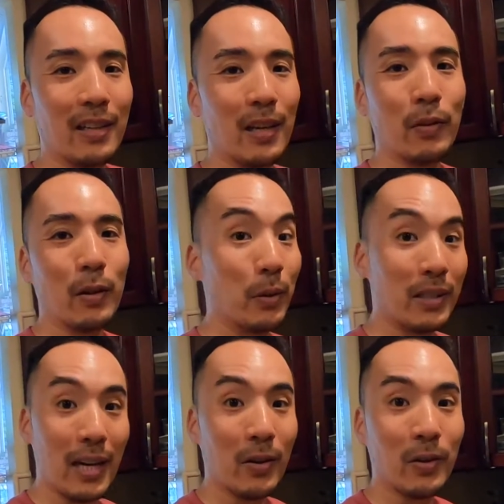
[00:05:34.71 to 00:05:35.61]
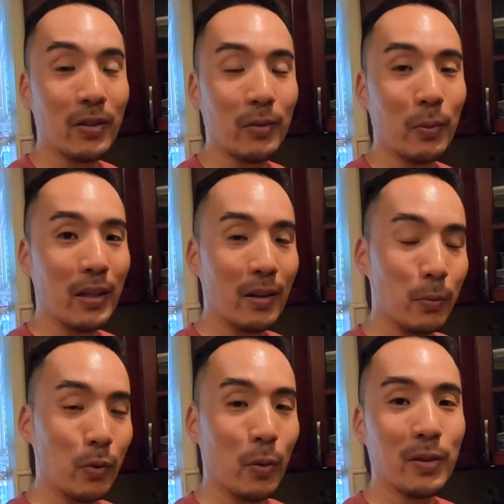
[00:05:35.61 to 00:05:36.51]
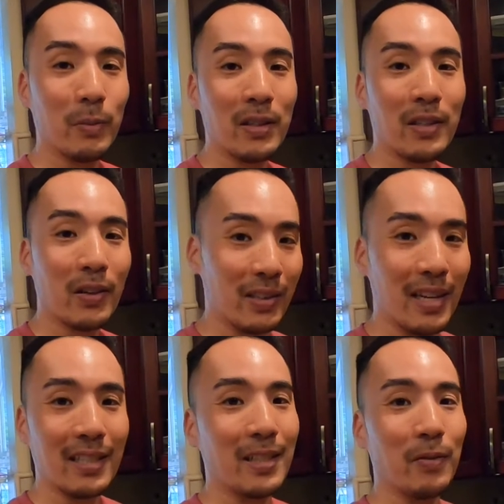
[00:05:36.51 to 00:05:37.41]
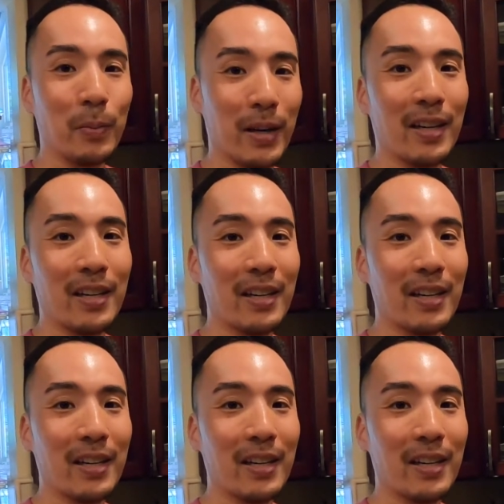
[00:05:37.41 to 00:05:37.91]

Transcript: Even the potatoes, when it absorbs the miso, it tastes even better.